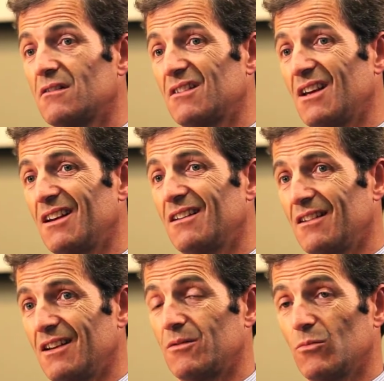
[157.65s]

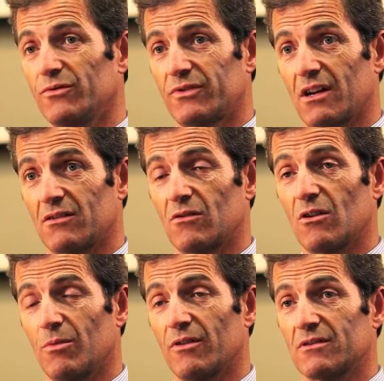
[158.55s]
then it will start to grow
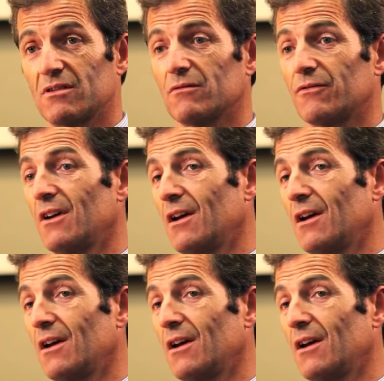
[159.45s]
upon itself.